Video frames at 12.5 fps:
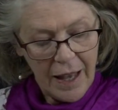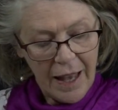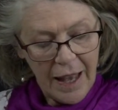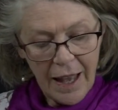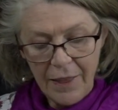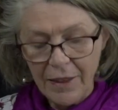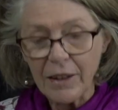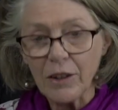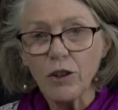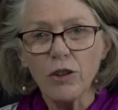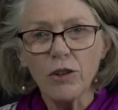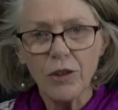"and then
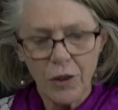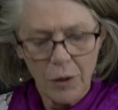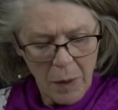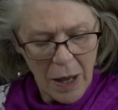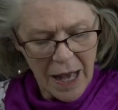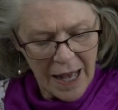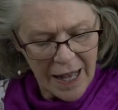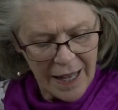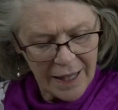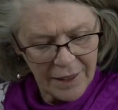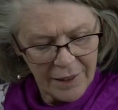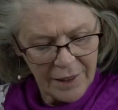use them
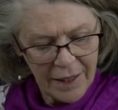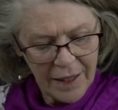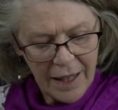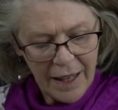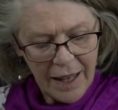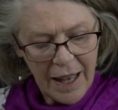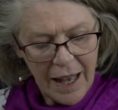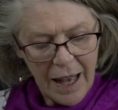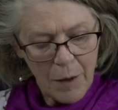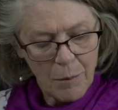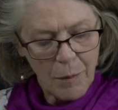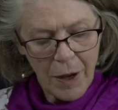hard
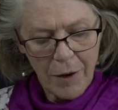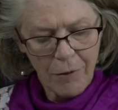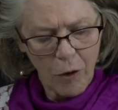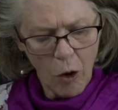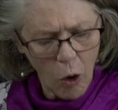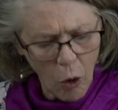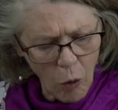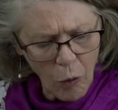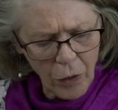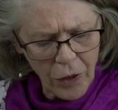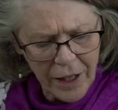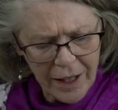and puff
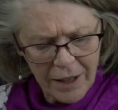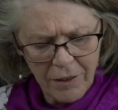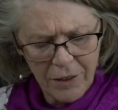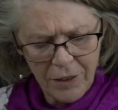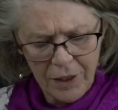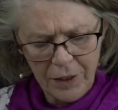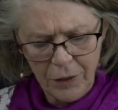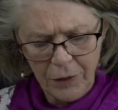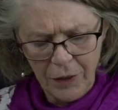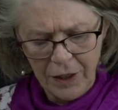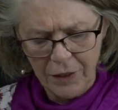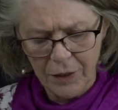all the air into his
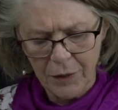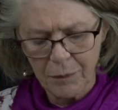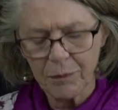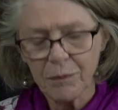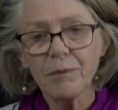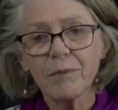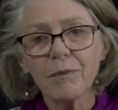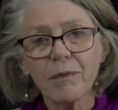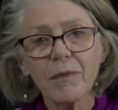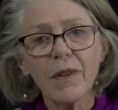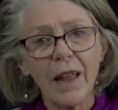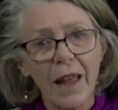face.
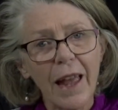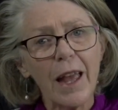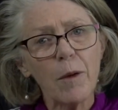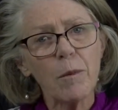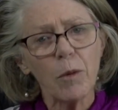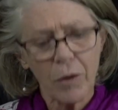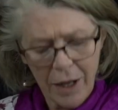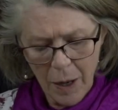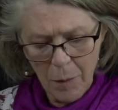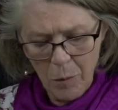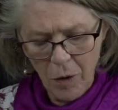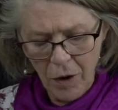It will
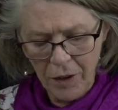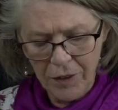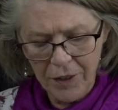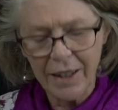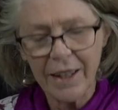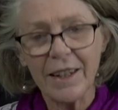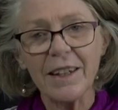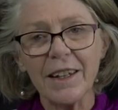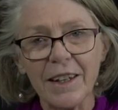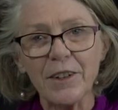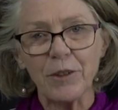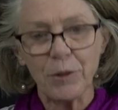come right again
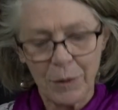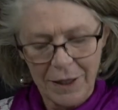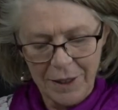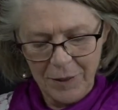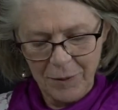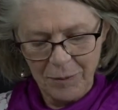in a twink."